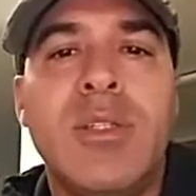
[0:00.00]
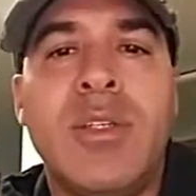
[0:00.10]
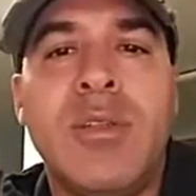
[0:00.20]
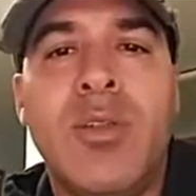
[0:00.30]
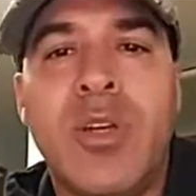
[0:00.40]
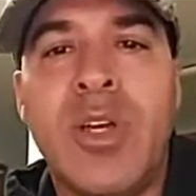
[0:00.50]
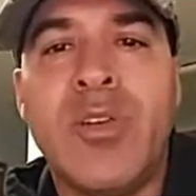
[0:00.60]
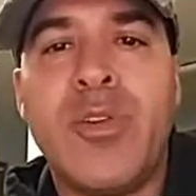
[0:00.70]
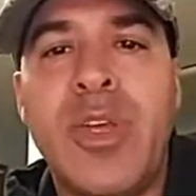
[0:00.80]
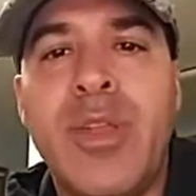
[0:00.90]
to look
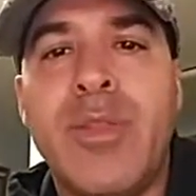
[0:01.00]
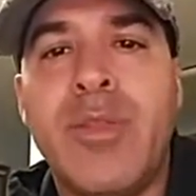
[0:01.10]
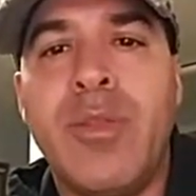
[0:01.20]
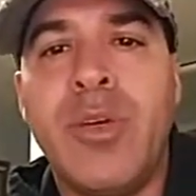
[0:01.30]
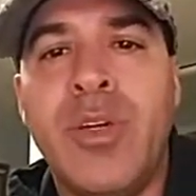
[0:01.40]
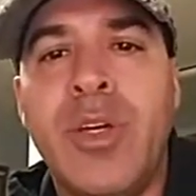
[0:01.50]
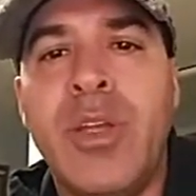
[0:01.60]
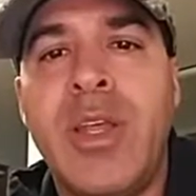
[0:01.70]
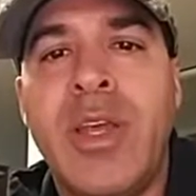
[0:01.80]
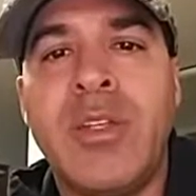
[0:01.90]
underneath the
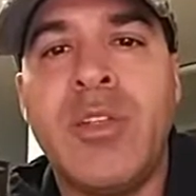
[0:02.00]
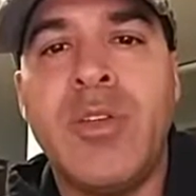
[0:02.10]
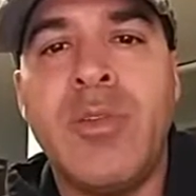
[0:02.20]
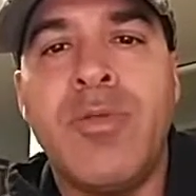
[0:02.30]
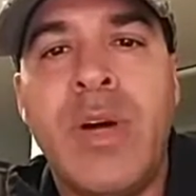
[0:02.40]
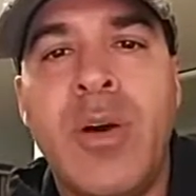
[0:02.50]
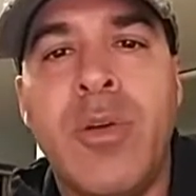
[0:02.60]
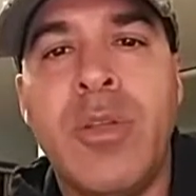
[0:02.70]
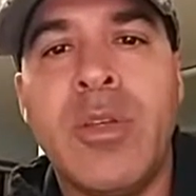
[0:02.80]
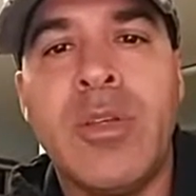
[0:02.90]
hood and to
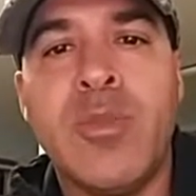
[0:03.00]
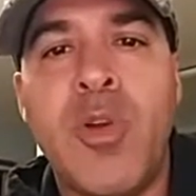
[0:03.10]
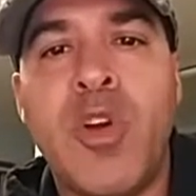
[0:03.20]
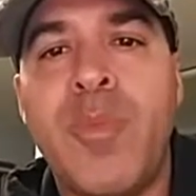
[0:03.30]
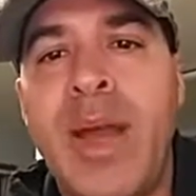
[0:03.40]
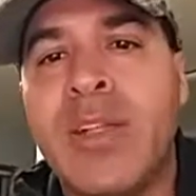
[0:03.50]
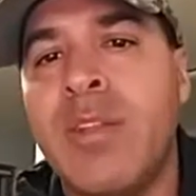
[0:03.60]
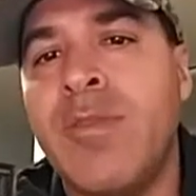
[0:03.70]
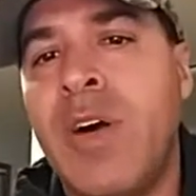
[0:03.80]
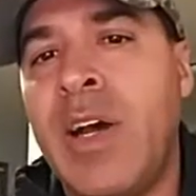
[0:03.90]
follow the smoke back to
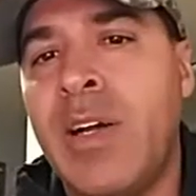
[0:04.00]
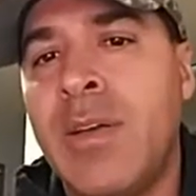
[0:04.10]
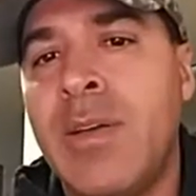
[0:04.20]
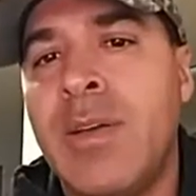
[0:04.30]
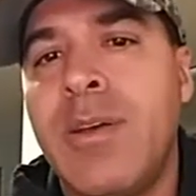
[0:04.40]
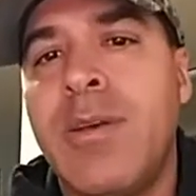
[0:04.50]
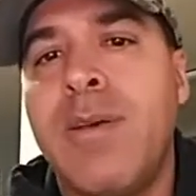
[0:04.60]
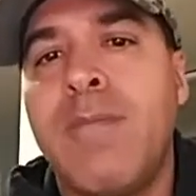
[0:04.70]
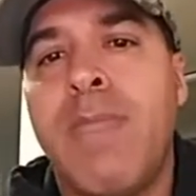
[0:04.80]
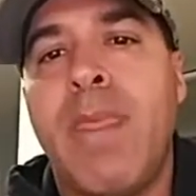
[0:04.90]
the fire,
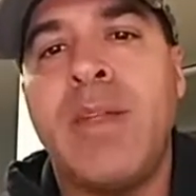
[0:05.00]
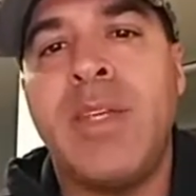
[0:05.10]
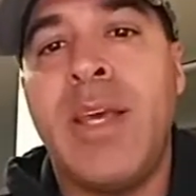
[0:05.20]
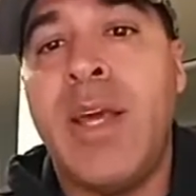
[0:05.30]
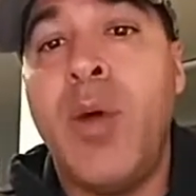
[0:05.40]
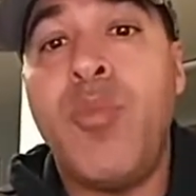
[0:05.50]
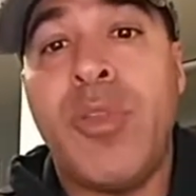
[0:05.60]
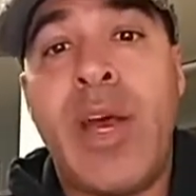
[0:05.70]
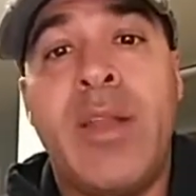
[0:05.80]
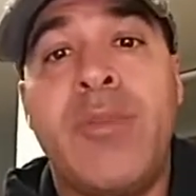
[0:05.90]
and to get help with
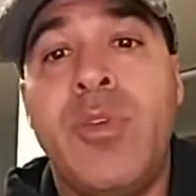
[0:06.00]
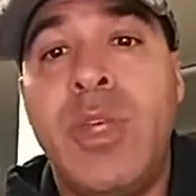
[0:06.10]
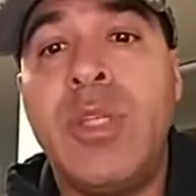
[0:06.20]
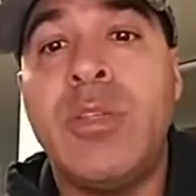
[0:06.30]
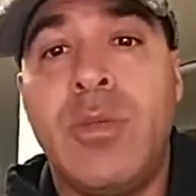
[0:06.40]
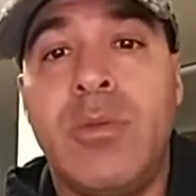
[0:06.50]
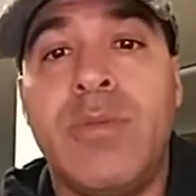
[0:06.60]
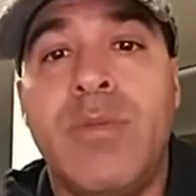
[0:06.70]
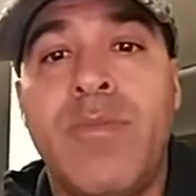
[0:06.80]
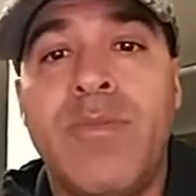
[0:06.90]
that if you need to.
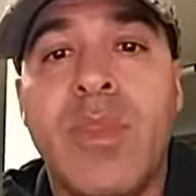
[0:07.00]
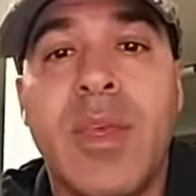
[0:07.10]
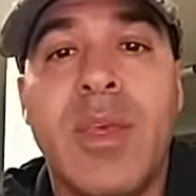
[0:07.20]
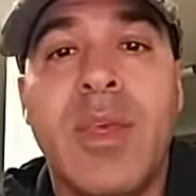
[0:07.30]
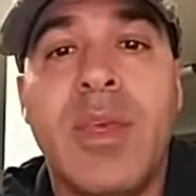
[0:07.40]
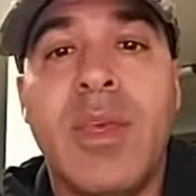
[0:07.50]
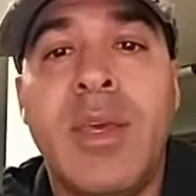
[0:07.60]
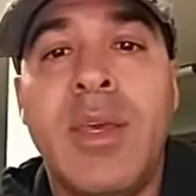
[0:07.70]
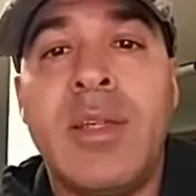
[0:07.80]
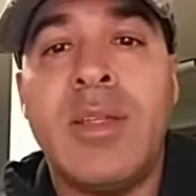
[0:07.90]

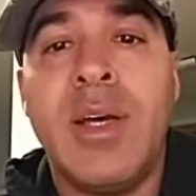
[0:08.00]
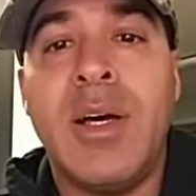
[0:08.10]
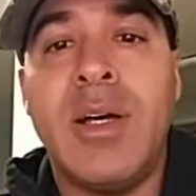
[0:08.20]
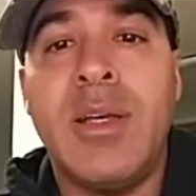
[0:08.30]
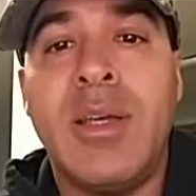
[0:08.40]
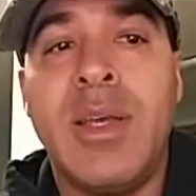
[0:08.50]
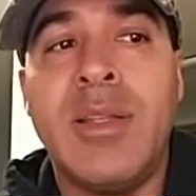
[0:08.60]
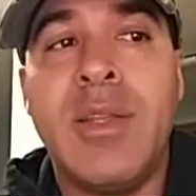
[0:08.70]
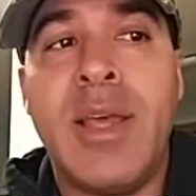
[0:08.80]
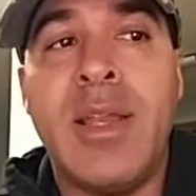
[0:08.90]
And
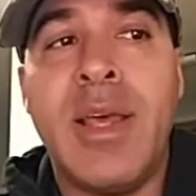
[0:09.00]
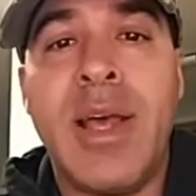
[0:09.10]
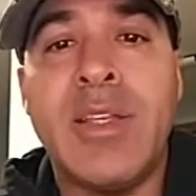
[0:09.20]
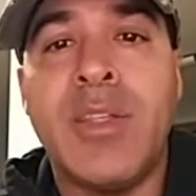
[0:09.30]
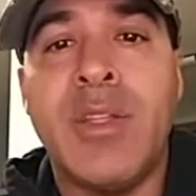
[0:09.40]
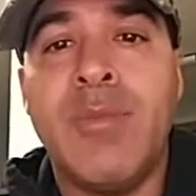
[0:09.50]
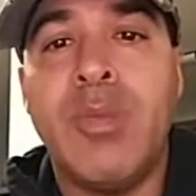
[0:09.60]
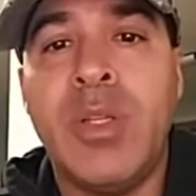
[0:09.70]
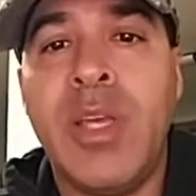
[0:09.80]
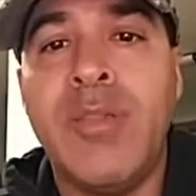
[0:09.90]
then as the
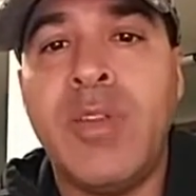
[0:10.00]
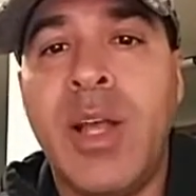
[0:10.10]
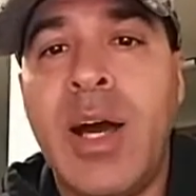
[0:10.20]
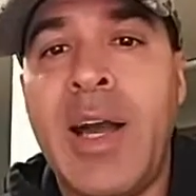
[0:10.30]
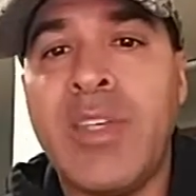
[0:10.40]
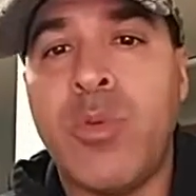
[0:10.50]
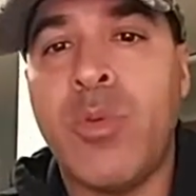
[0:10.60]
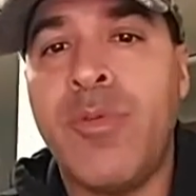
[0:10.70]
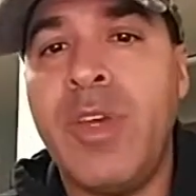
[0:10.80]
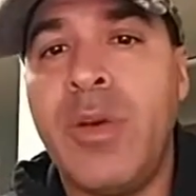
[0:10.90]
believed lies are
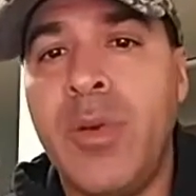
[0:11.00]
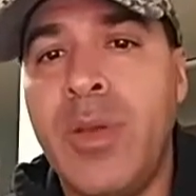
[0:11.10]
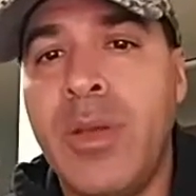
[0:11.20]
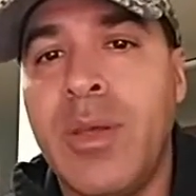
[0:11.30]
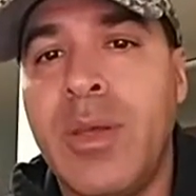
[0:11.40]
revealed,